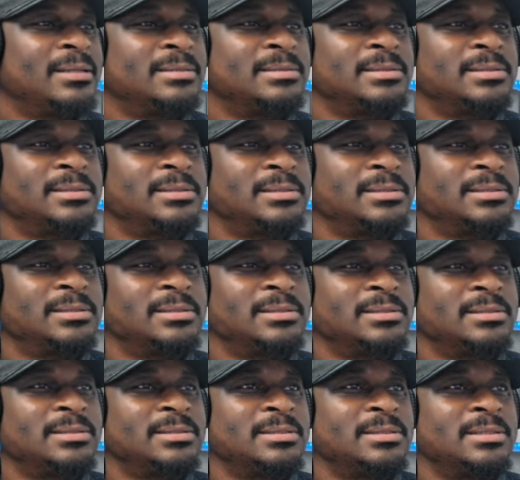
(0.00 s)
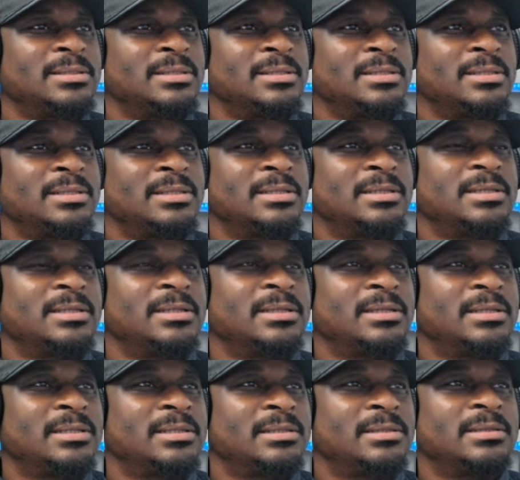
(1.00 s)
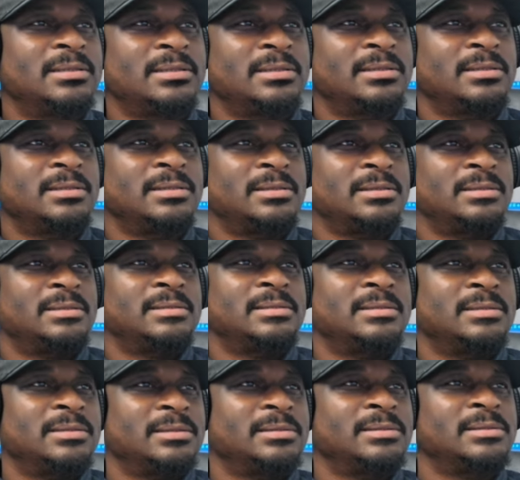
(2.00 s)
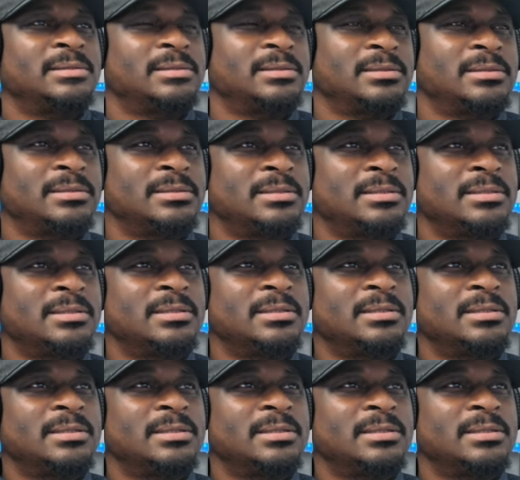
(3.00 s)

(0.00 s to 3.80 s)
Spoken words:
(not speaking)